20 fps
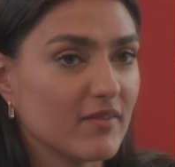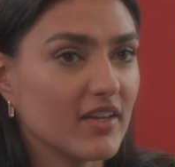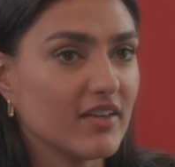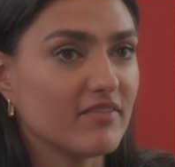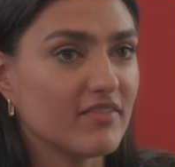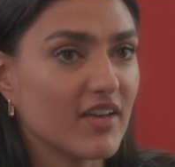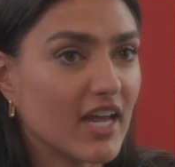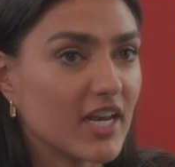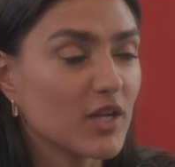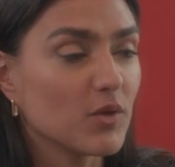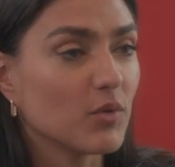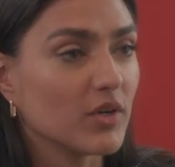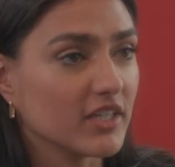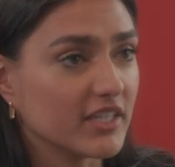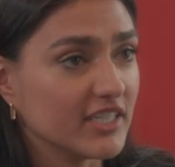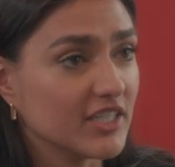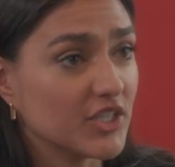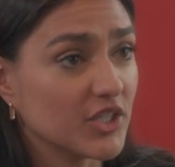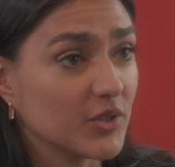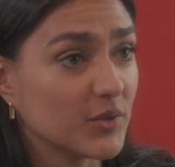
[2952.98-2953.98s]
if anyone
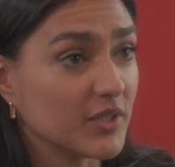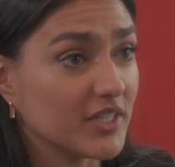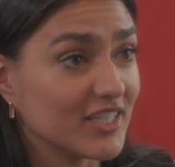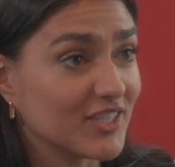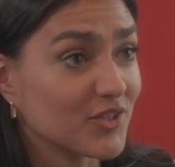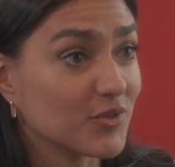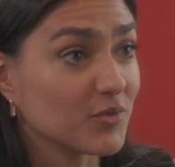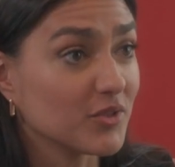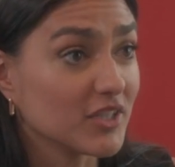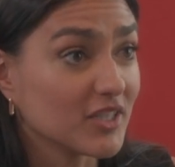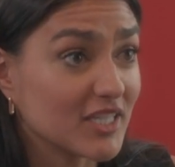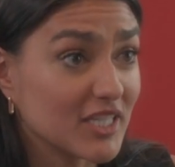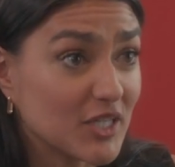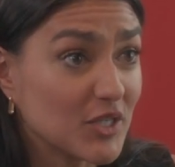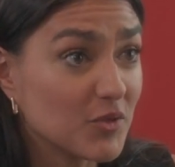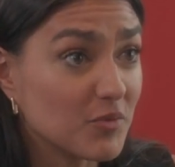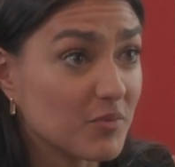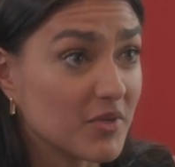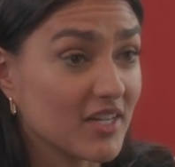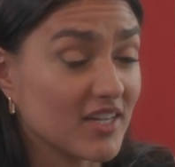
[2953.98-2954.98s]
can do it, it's really
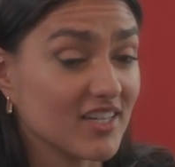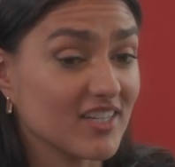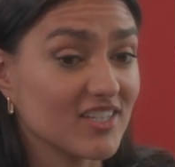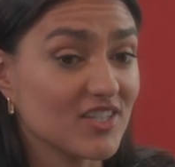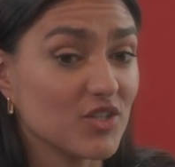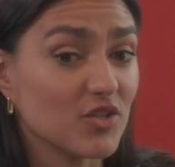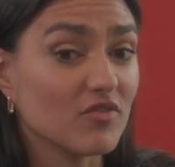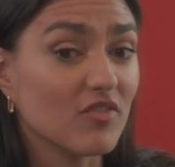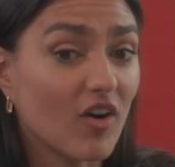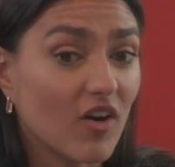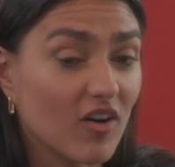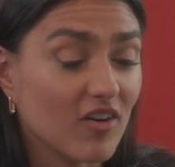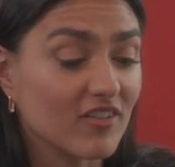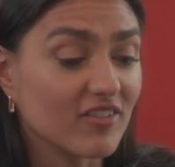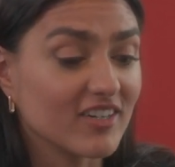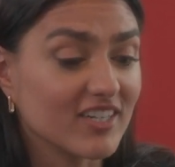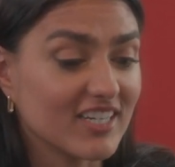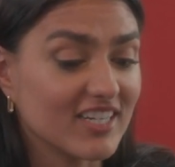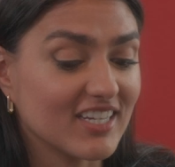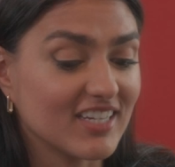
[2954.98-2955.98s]
you, because you've
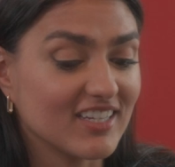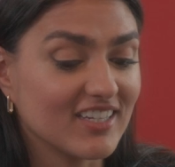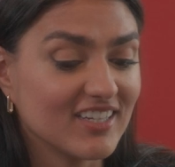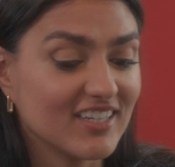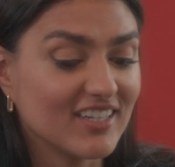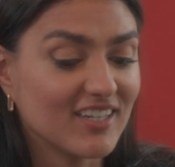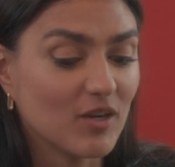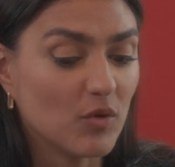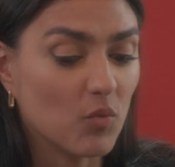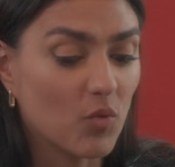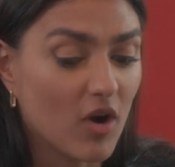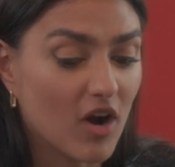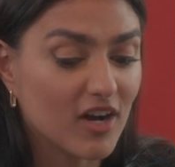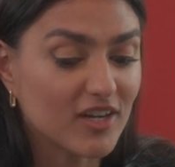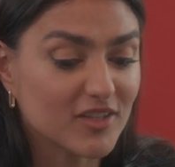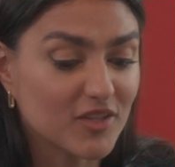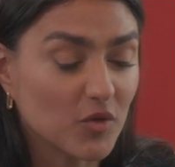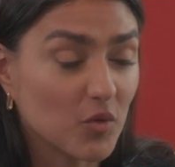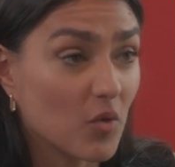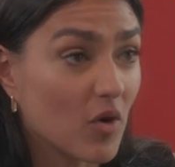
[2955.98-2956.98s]
already
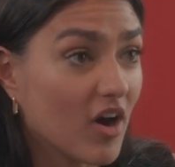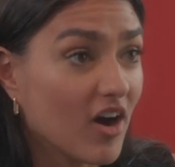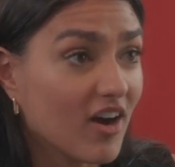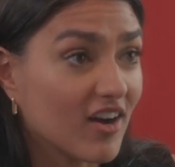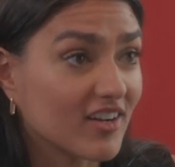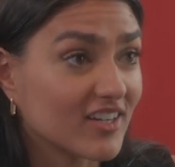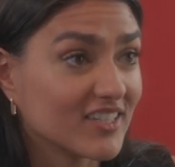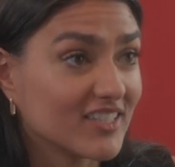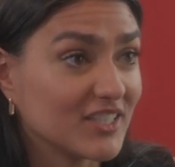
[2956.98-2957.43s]
walked the walk.